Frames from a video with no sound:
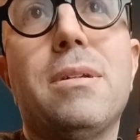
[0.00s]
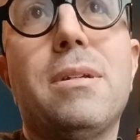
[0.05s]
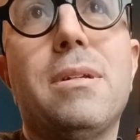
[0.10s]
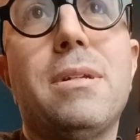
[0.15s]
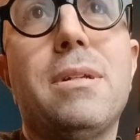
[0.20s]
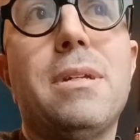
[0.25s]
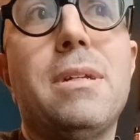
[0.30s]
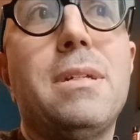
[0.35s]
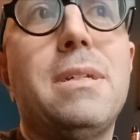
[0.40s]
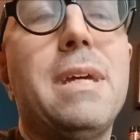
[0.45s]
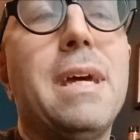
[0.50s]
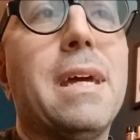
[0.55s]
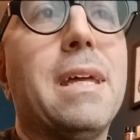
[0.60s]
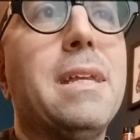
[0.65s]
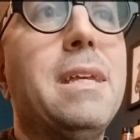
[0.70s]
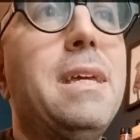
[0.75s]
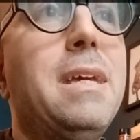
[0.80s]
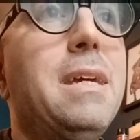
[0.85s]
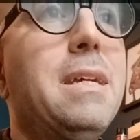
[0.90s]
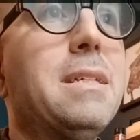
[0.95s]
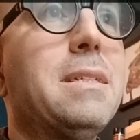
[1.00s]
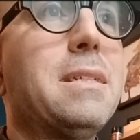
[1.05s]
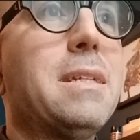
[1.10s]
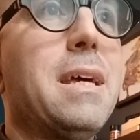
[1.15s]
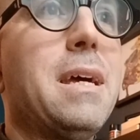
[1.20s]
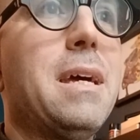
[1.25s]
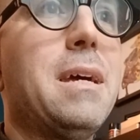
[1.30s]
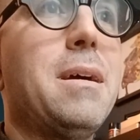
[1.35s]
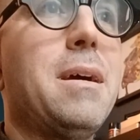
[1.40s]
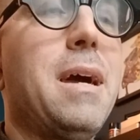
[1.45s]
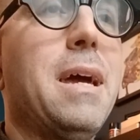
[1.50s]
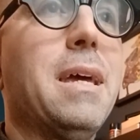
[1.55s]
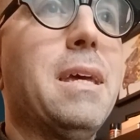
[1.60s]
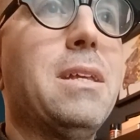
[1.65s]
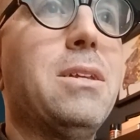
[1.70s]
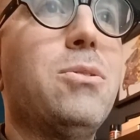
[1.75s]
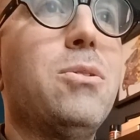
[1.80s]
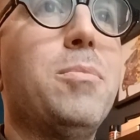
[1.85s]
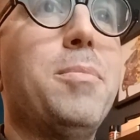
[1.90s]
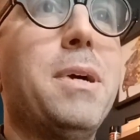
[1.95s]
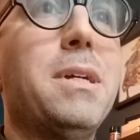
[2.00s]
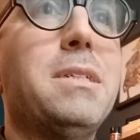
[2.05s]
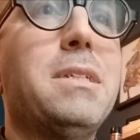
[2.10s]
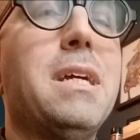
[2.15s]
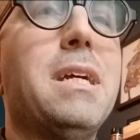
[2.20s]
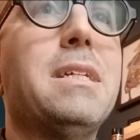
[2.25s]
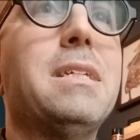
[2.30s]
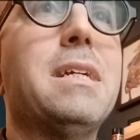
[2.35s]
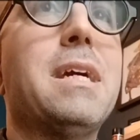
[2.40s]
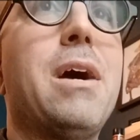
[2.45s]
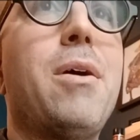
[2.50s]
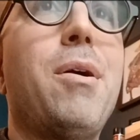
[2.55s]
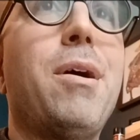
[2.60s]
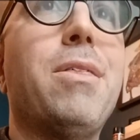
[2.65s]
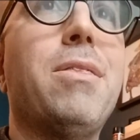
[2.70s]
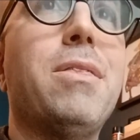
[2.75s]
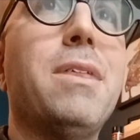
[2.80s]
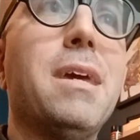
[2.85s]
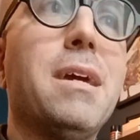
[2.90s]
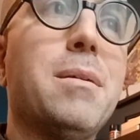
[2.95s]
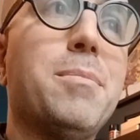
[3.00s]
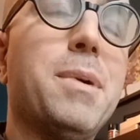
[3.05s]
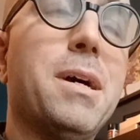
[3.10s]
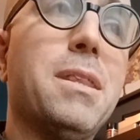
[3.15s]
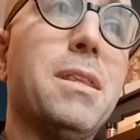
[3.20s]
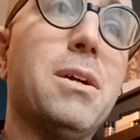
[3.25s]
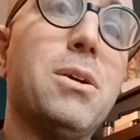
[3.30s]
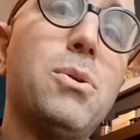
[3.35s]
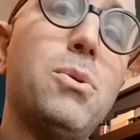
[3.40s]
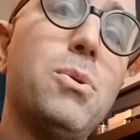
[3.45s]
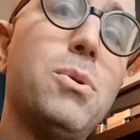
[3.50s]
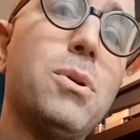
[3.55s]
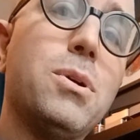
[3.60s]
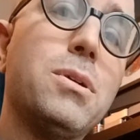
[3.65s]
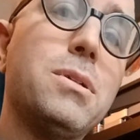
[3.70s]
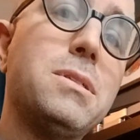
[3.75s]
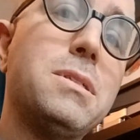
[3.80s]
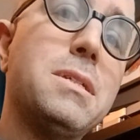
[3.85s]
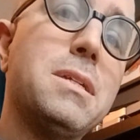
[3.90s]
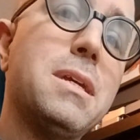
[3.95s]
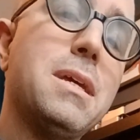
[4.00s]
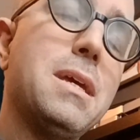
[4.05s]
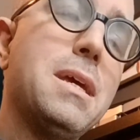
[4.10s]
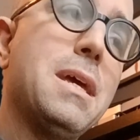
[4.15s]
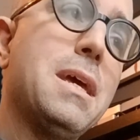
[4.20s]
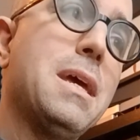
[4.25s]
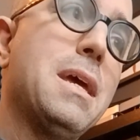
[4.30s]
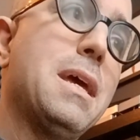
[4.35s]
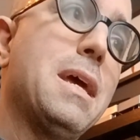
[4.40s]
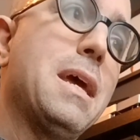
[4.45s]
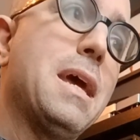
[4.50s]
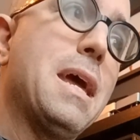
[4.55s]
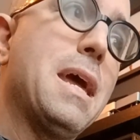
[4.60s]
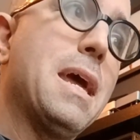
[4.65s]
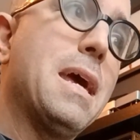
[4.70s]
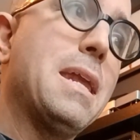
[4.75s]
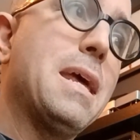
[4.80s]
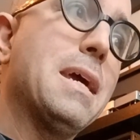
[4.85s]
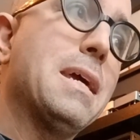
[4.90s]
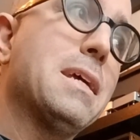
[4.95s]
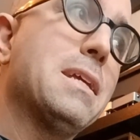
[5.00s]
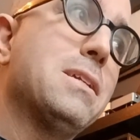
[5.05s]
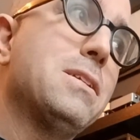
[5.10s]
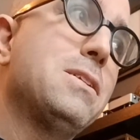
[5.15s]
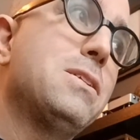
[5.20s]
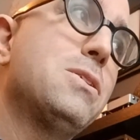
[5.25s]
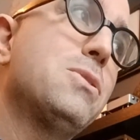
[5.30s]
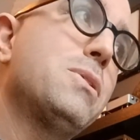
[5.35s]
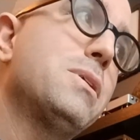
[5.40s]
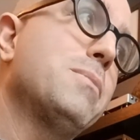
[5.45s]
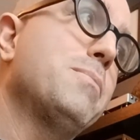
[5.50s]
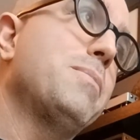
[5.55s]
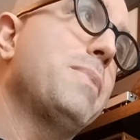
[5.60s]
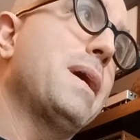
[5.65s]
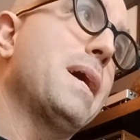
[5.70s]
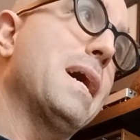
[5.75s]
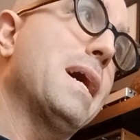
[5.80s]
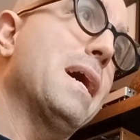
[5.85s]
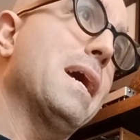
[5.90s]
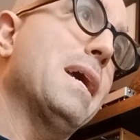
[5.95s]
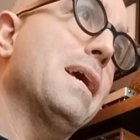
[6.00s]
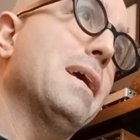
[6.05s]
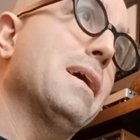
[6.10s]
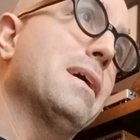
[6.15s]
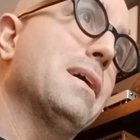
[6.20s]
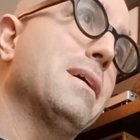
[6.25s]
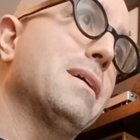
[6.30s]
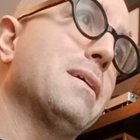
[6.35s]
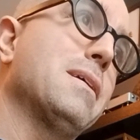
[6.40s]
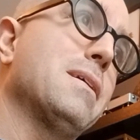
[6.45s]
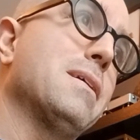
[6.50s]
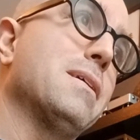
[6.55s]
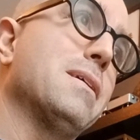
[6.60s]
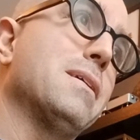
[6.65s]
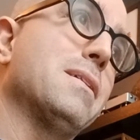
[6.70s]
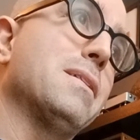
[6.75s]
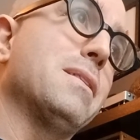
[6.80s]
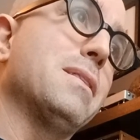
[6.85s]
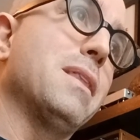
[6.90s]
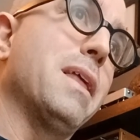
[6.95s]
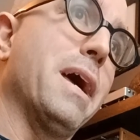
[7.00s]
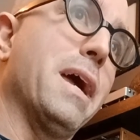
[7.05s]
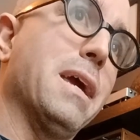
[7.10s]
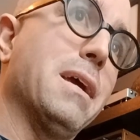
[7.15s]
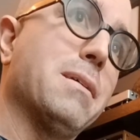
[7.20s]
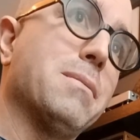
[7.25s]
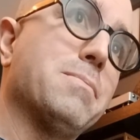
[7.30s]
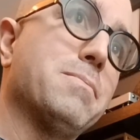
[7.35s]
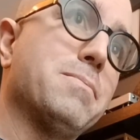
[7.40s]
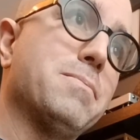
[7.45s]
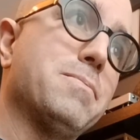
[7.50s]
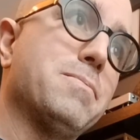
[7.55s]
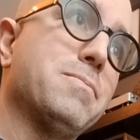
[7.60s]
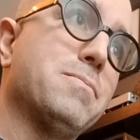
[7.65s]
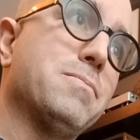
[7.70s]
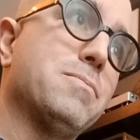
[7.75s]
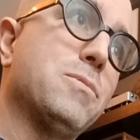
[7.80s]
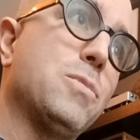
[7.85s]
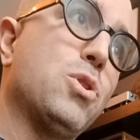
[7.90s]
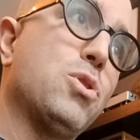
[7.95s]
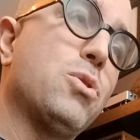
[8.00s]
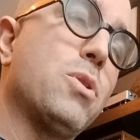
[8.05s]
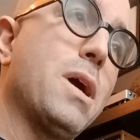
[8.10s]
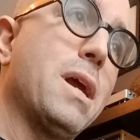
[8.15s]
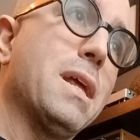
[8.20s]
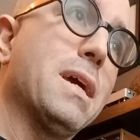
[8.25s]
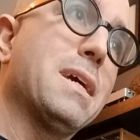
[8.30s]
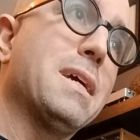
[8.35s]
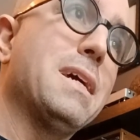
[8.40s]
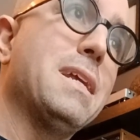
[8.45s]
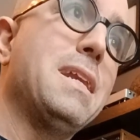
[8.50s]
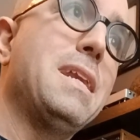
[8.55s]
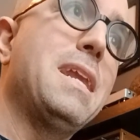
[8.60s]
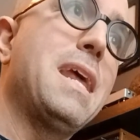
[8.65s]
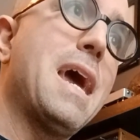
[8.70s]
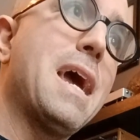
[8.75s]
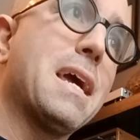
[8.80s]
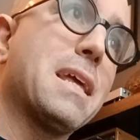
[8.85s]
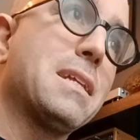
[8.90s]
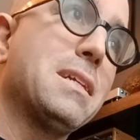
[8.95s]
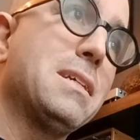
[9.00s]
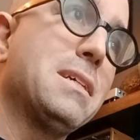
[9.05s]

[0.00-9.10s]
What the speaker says: techniques. I can do it by changing how I think about the chords. And I can do it by like trying to connect